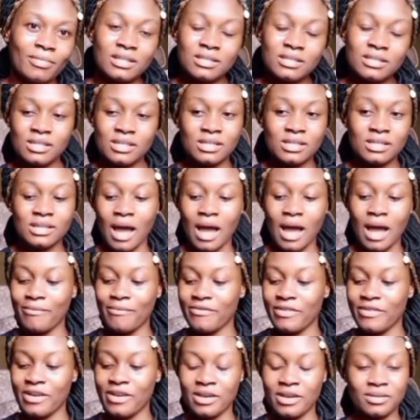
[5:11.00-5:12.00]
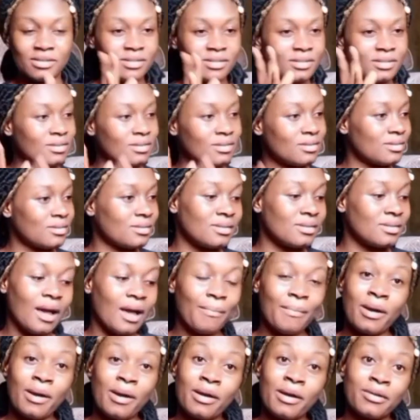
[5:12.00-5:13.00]
See, I'm vexed.
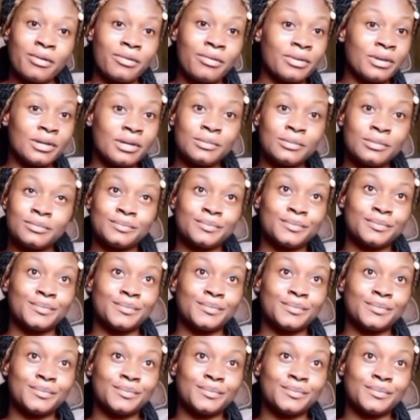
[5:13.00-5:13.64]
I'm angry.